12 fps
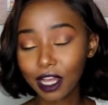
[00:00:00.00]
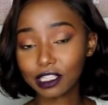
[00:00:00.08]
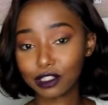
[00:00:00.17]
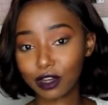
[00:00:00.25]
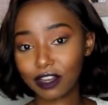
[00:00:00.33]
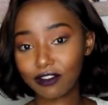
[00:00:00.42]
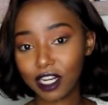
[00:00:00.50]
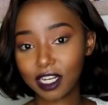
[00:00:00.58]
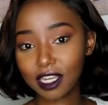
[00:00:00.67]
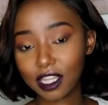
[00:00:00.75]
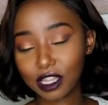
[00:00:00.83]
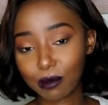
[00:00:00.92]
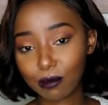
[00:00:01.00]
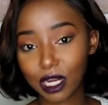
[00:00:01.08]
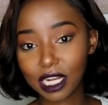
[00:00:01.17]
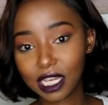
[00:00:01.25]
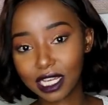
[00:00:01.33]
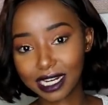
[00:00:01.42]
so every day in the
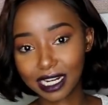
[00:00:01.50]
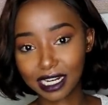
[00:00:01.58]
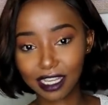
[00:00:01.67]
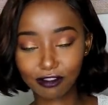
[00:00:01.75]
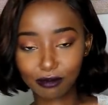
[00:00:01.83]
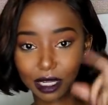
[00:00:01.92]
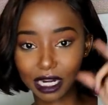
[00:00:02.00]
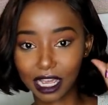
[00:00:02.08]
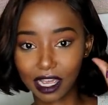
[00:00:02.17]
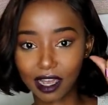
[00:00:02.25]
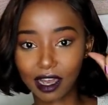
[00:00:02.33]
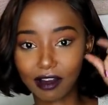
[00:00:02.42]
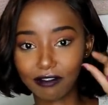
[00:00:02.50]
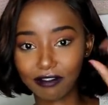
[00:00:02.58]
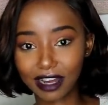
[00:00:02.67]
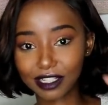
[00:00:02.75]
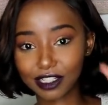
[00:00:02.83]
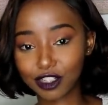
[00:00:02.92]
morning it will give me like a
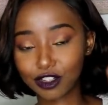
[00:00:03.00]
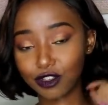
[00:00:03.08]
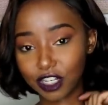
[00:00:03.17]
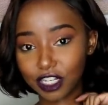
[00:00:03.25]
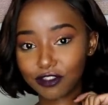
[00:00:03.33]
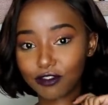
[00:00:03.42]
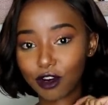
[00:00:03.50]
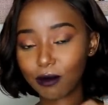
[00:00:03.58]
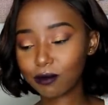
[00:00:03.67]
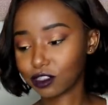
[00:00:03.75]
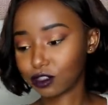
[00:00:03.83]
verse to read from,